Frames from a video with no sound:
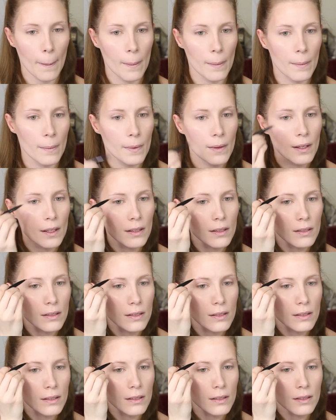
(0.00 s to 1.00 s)

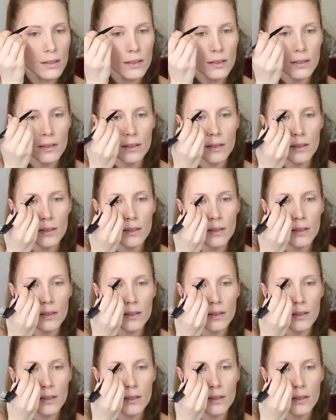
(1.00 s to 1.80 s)
No one is speaking in this clip.